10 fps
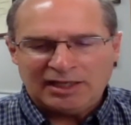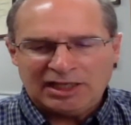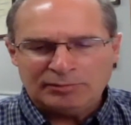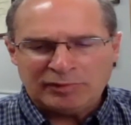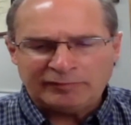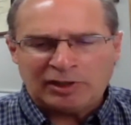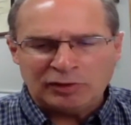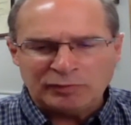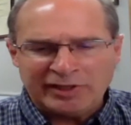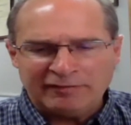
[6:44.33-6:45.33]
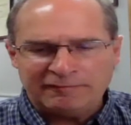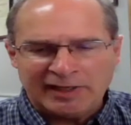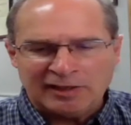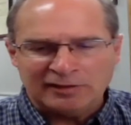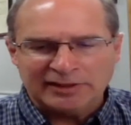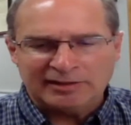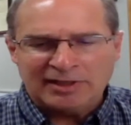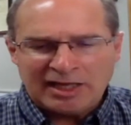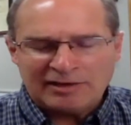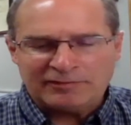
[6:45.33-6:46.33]
And above all, when we have failed and,
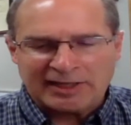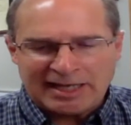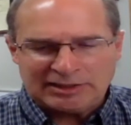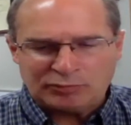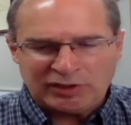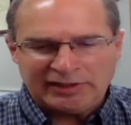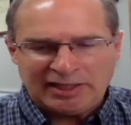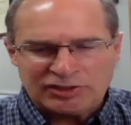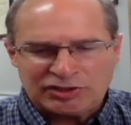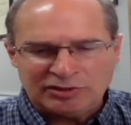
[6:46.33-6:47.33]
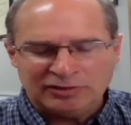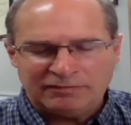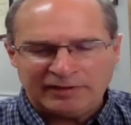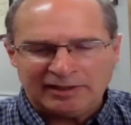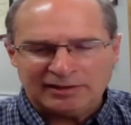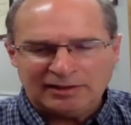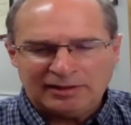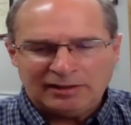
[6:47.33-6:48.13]
and forgot to bring that shield of faith,